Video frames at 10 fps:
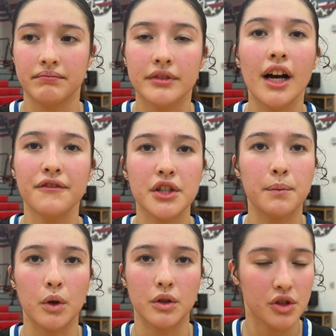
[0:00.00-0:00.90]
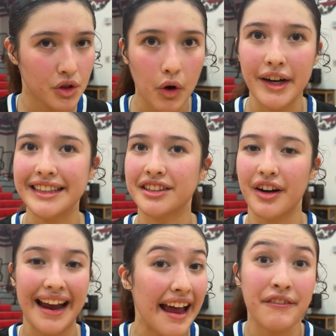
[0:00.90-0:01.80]
comfortable, scoring
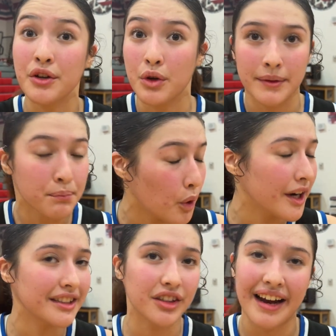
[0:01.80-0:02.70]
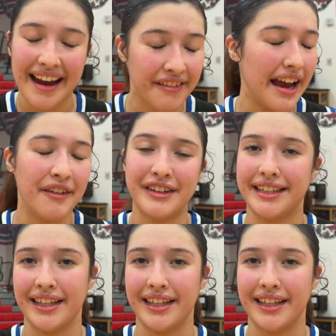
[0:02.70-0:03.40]
threat, everyone, board threat, everything.